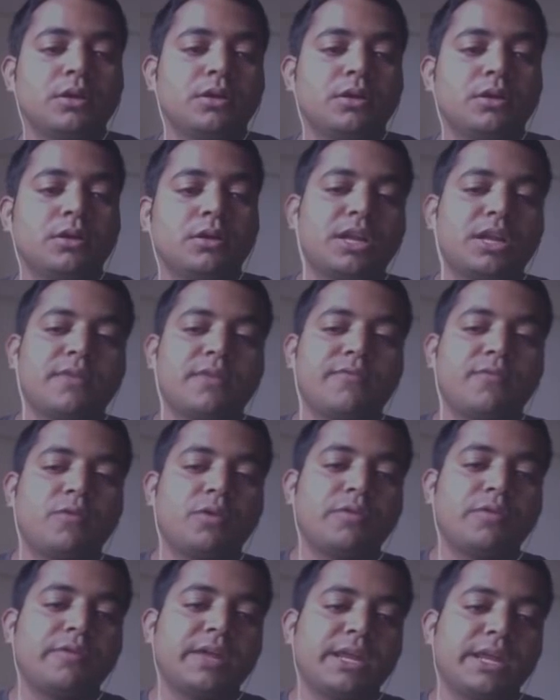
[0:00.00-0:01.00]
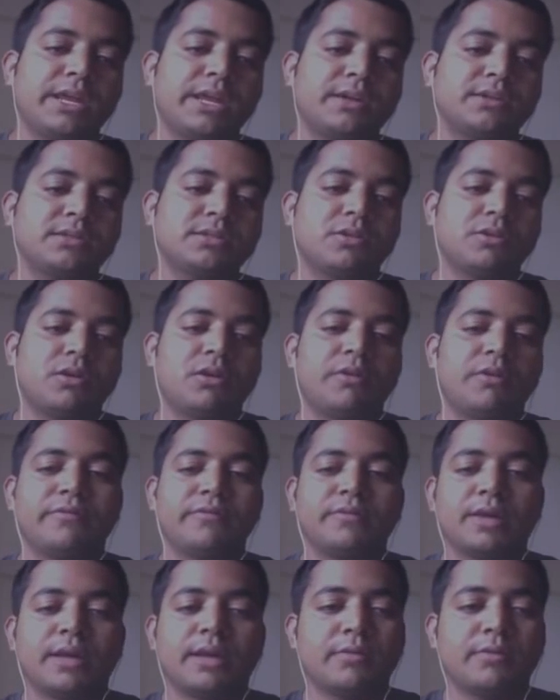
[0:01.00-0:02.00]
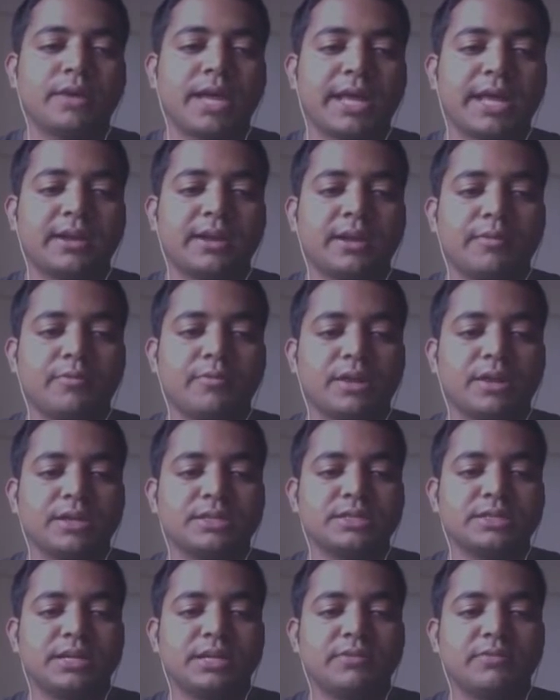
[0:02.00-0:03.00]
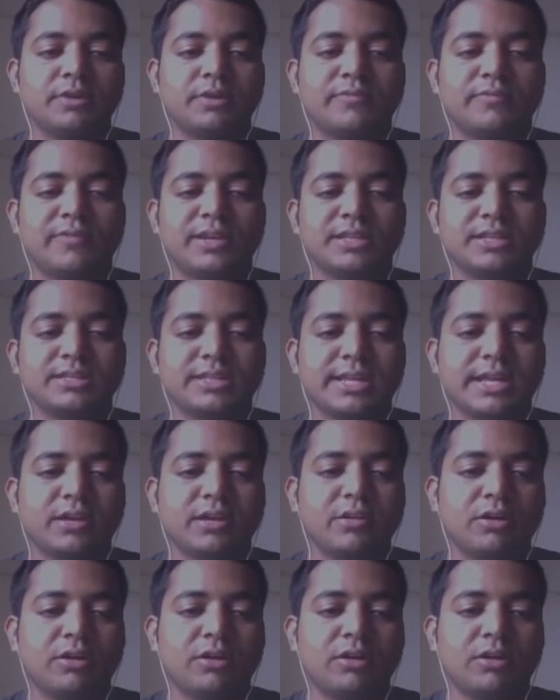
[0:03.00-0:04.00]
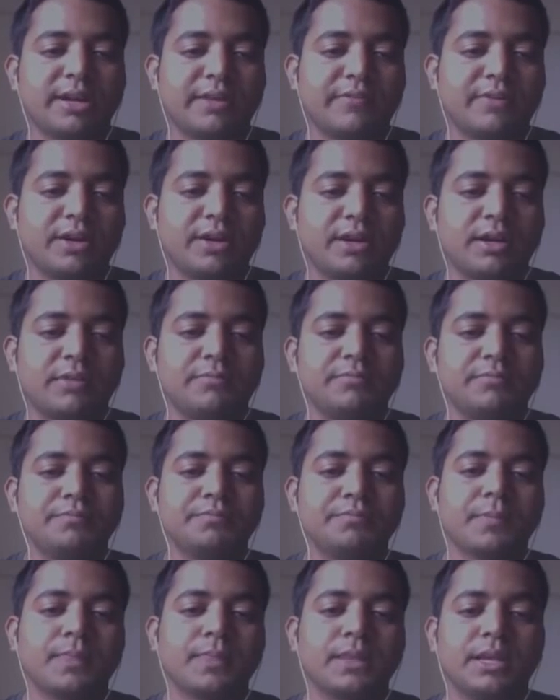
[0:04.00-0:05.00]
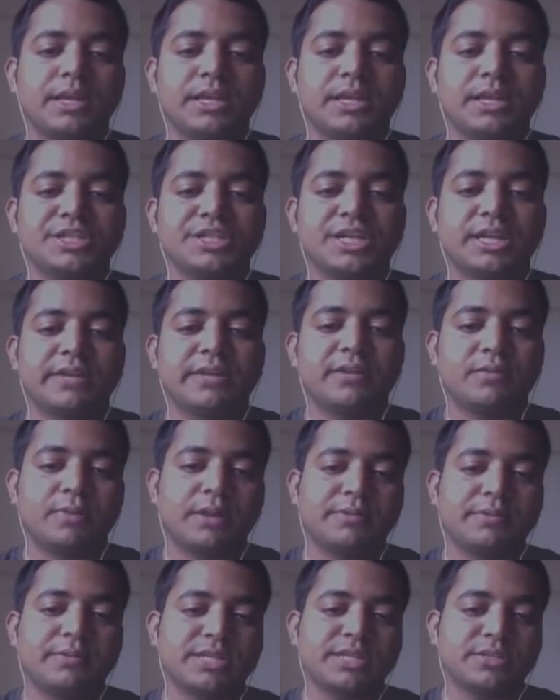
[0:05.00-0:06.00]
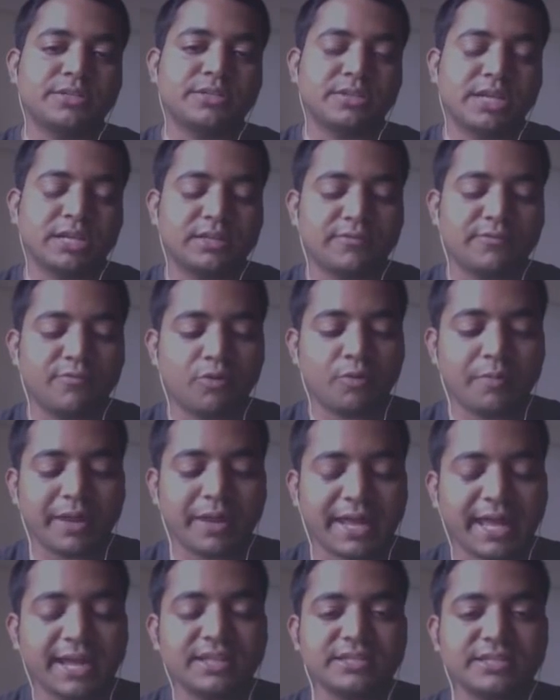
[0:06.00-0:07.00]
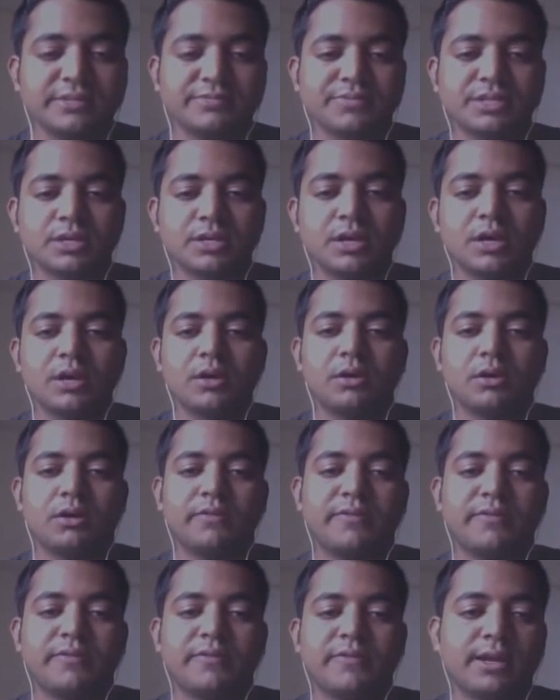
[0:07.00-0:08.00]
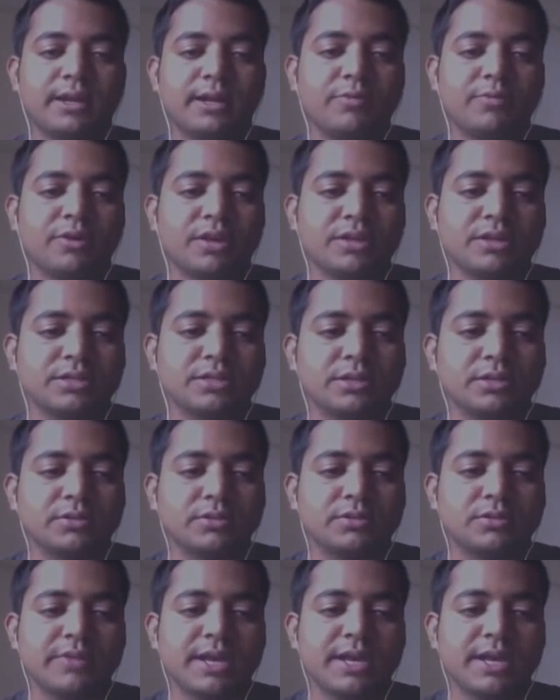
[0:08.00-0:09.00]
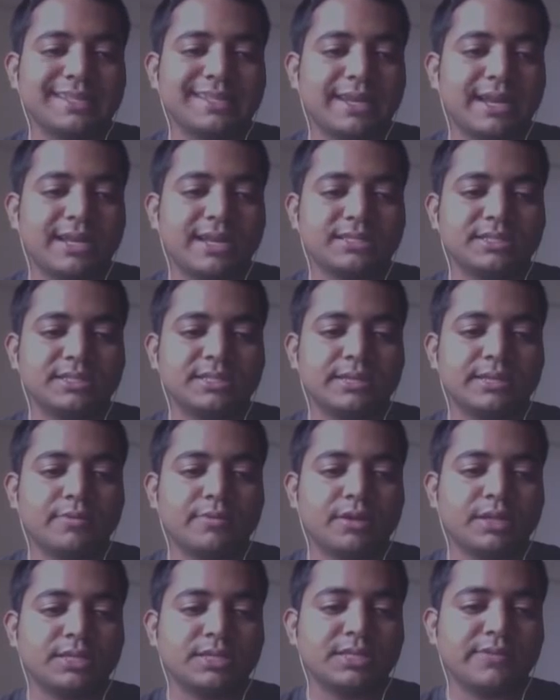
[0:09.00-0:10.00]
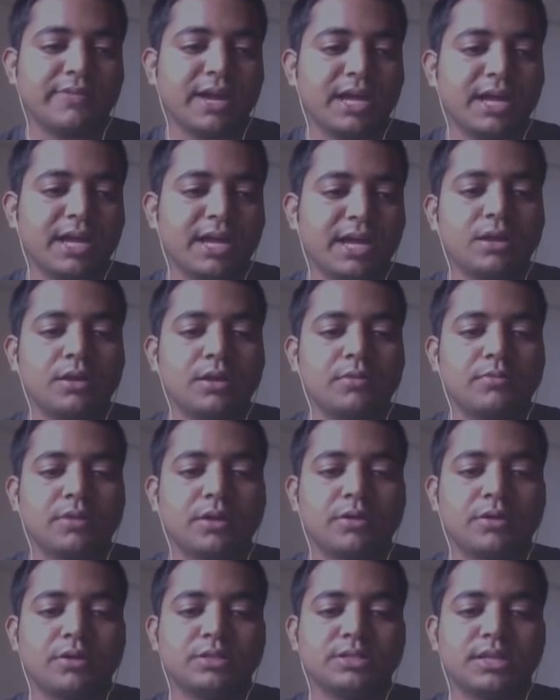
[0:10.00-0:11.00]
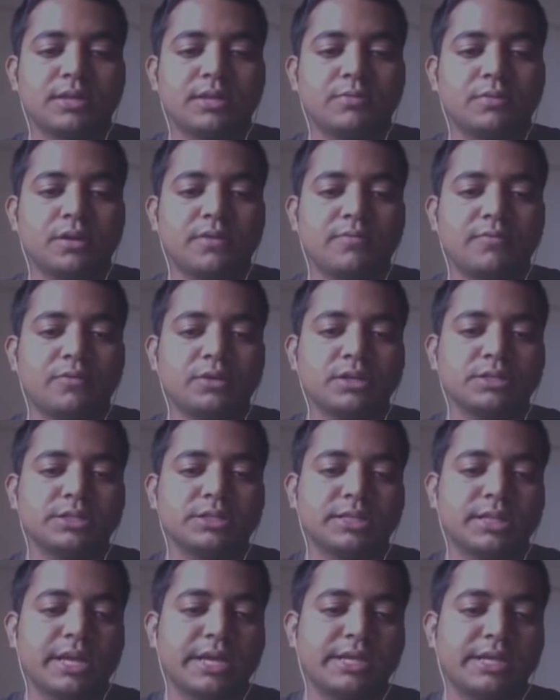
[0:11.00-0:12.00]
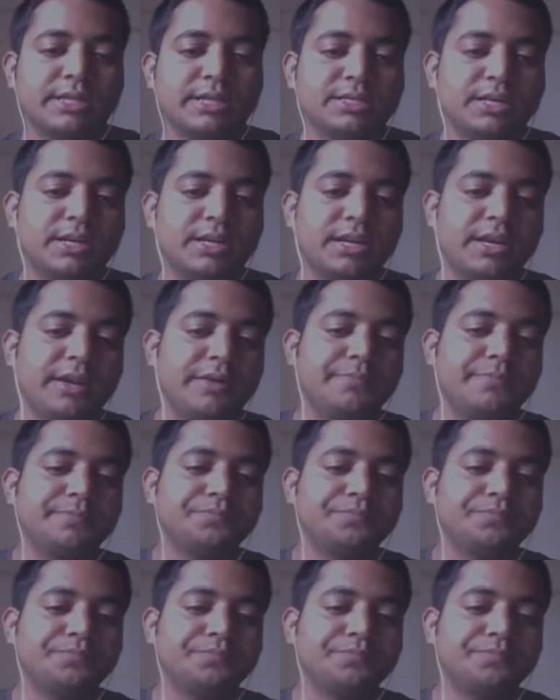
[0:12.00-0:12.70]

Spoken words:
There are four variants of direct democracy. One is recall and referendum, initiative and plebiscite. So they are the four mechanisms of direct democracy. So we are the largest democracy. Why? Because the number of voters are the highest in India.